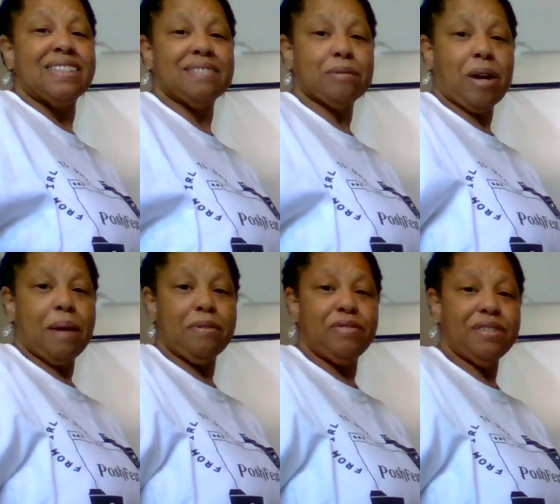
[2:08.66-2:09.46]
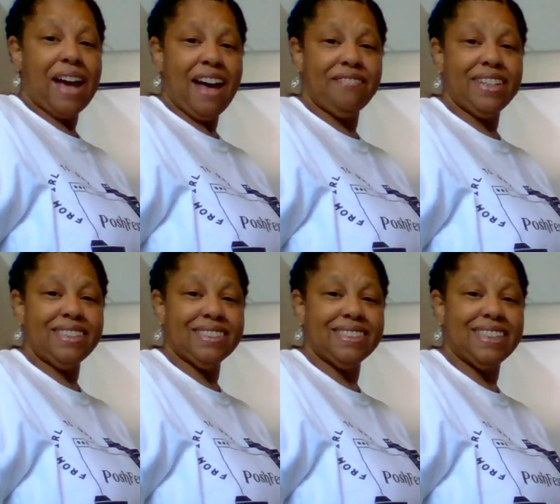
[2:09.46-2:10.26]
Subscribe if you
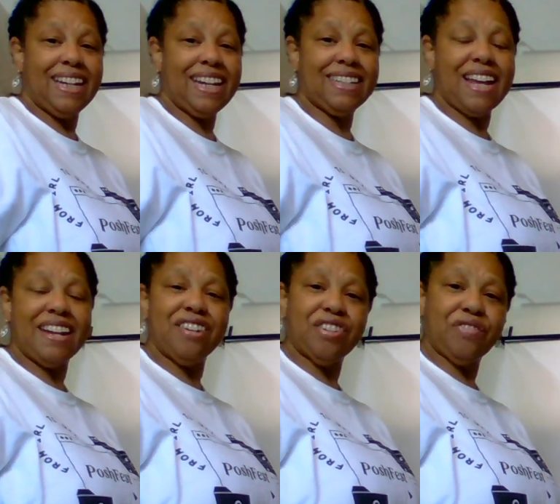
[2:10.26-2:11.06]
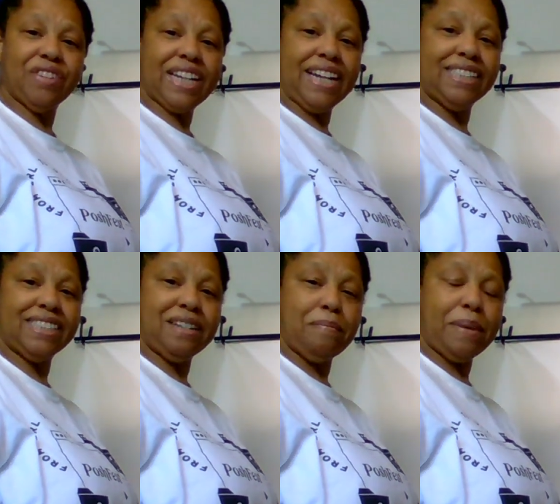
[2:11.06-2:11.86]
haven't. Hit that
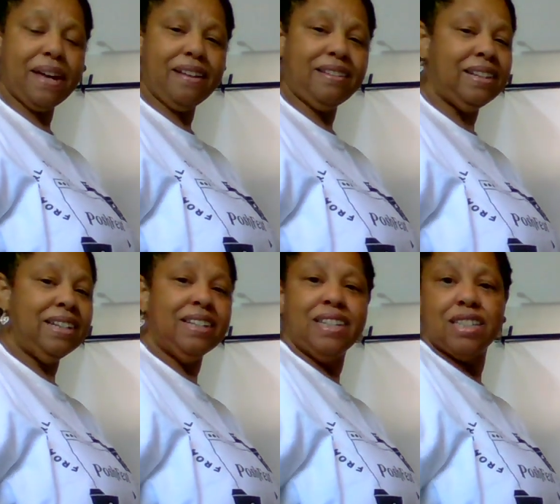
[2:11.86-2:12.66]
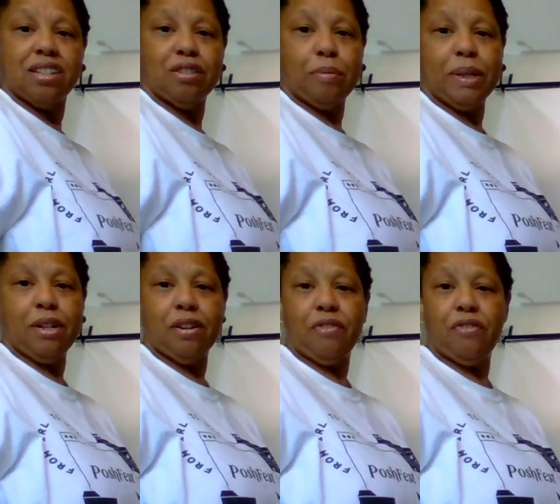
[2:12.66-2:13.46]
notification bell so you'll be
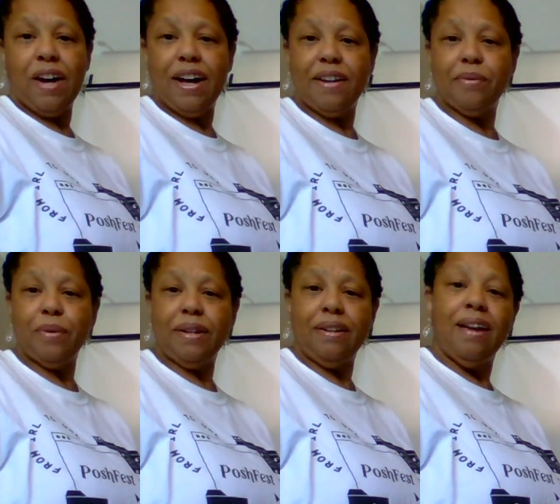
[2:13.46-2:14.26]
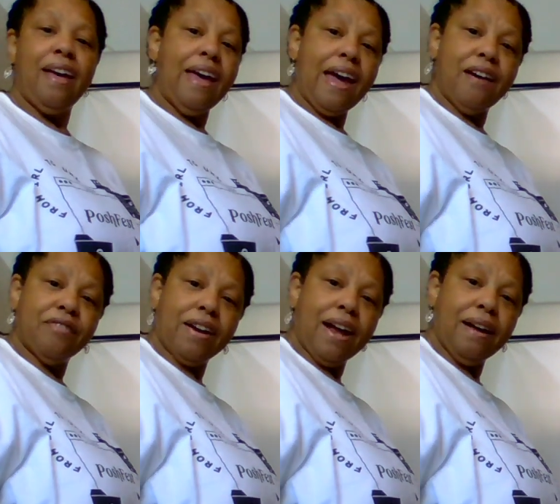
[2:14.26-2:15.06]
notified whenever
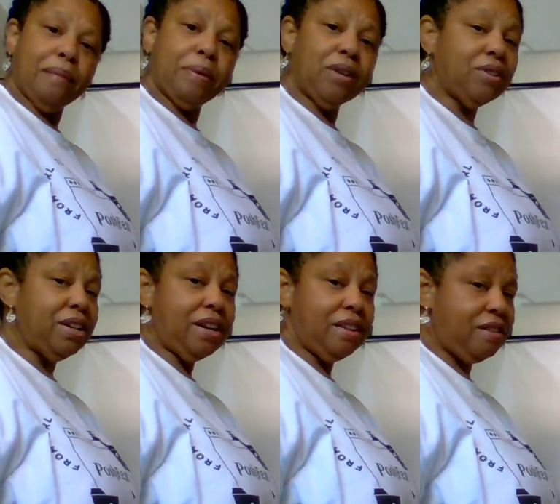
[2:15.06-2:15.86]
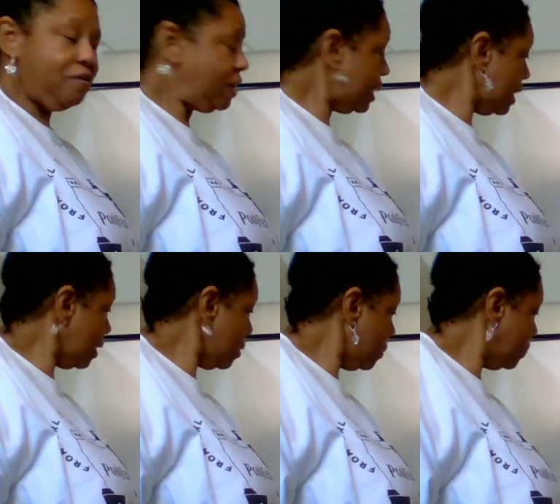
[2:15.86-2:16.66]
I upload another
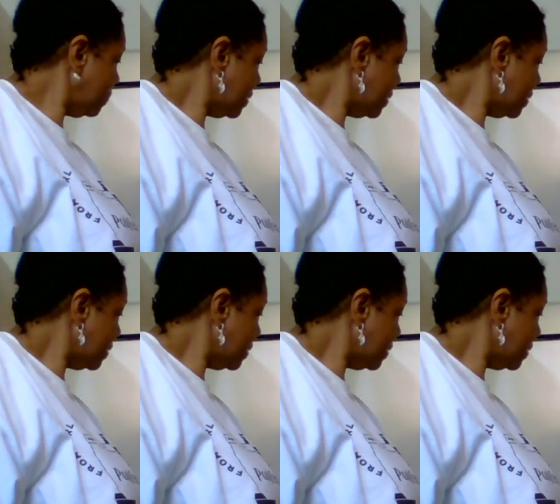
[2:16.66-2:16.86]
video.